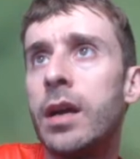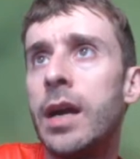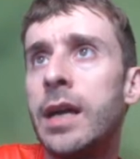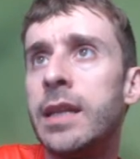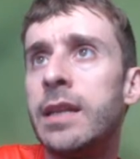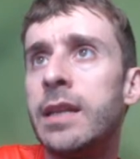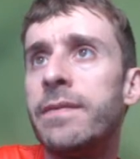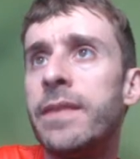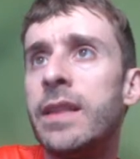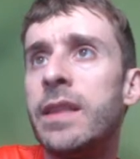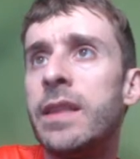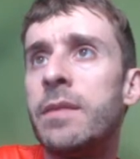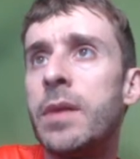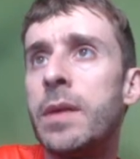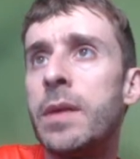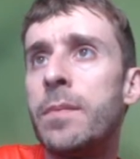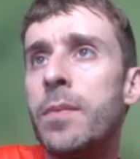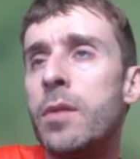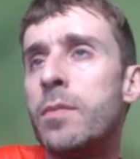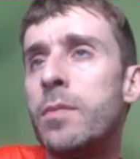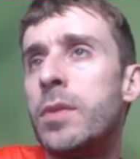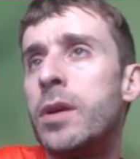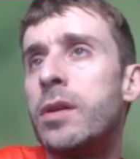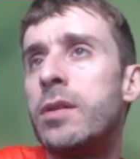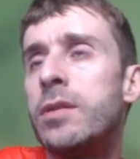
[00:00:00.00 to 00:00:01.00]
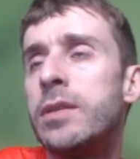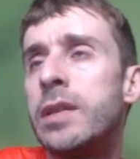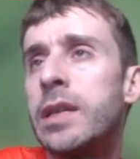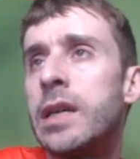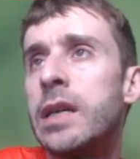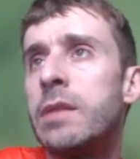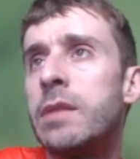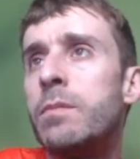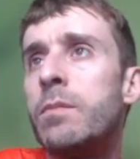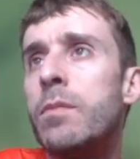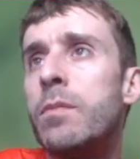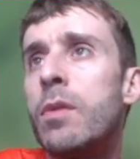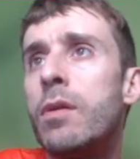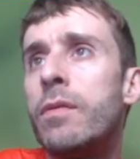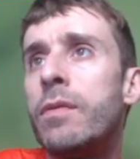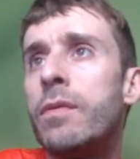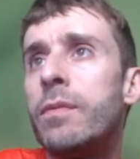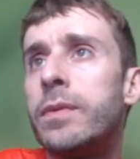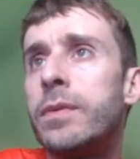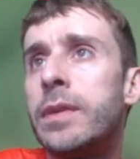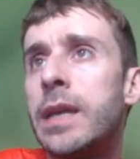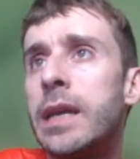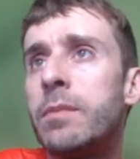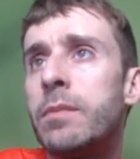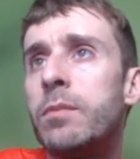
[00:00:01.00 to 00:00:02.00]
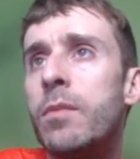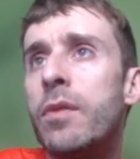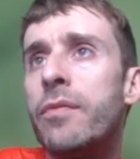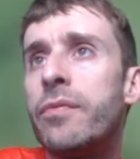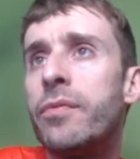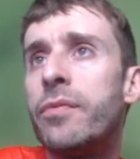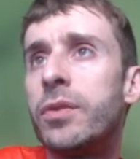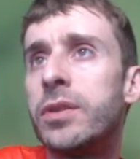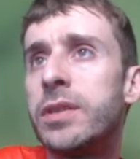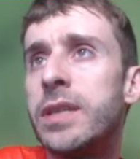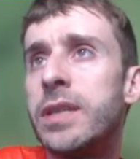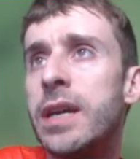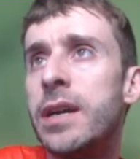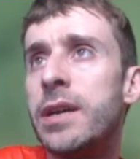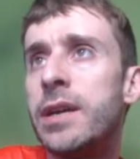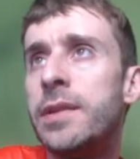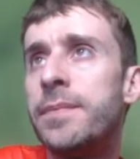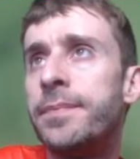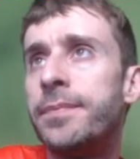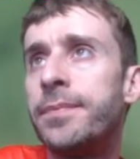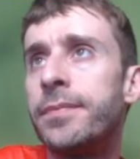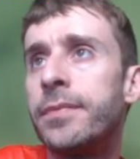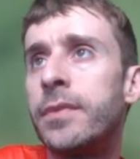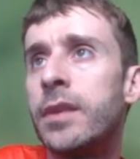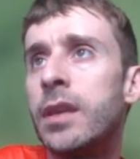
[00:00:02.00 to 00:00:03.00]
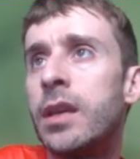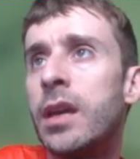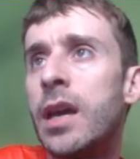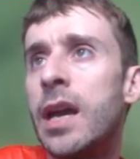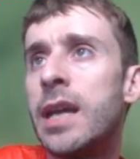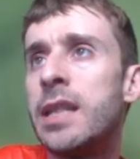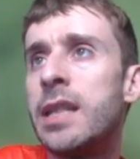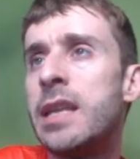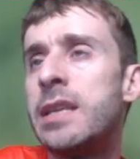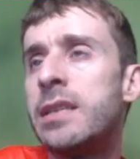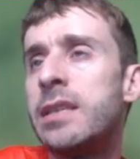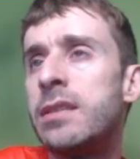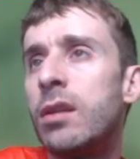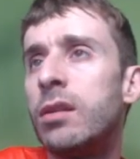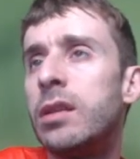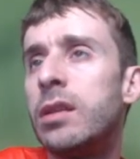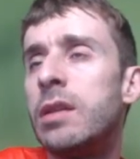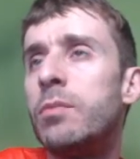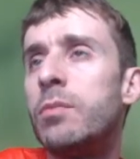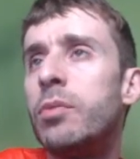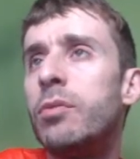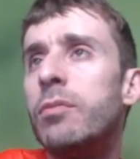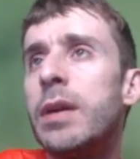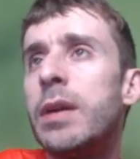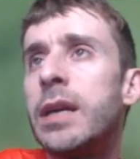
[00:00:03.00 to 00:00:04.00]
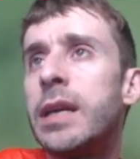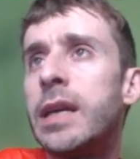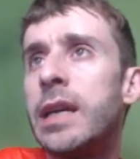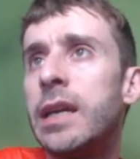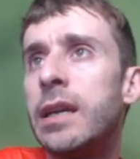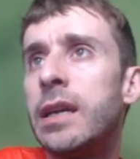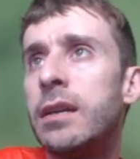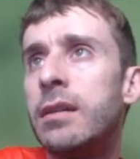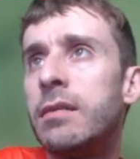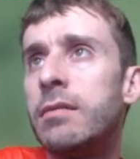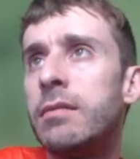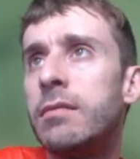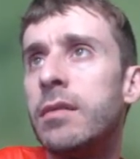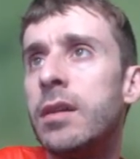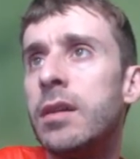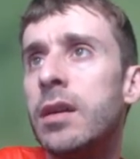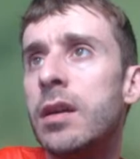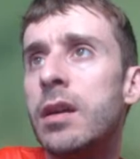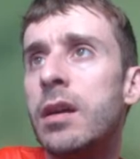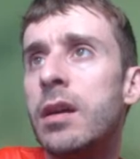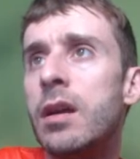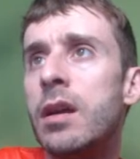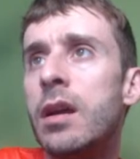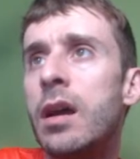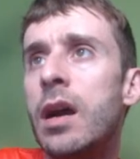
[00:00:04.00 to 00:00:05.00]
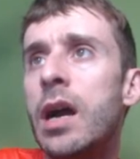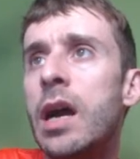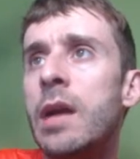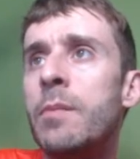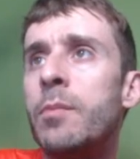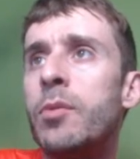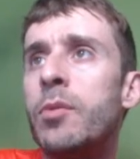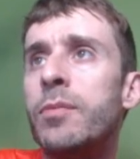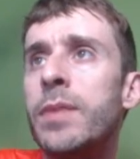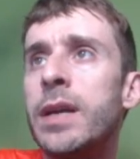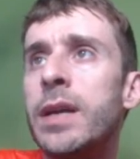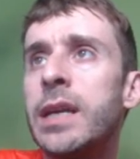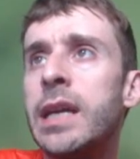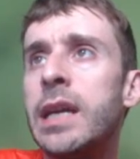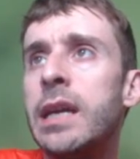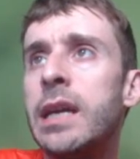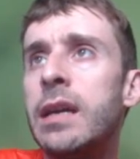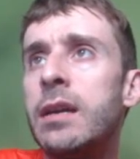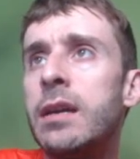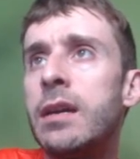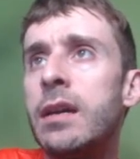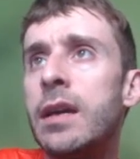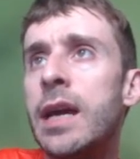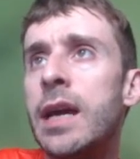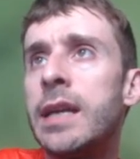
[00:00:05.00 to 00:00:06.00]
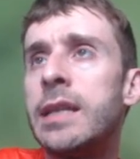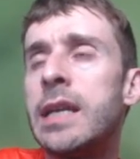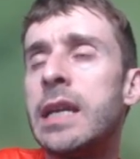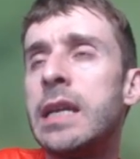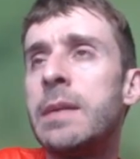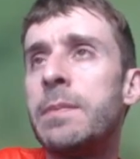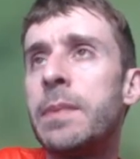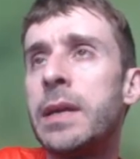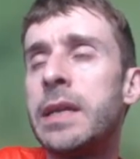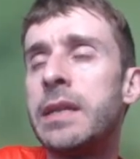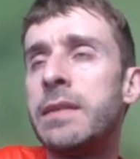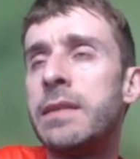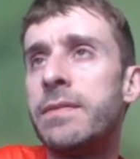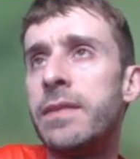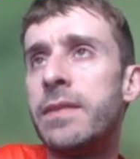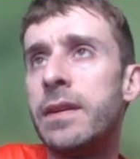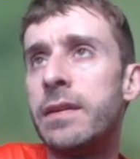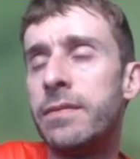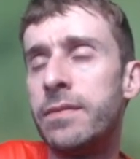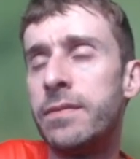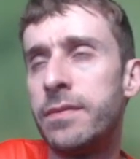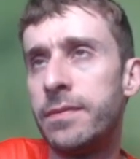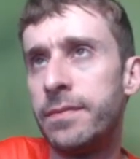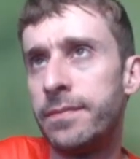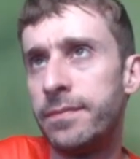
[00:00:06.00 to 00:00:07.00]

I defended my pawn because I can take both rooks there, and then slowly improve my king. I improve my king, and then he played d5.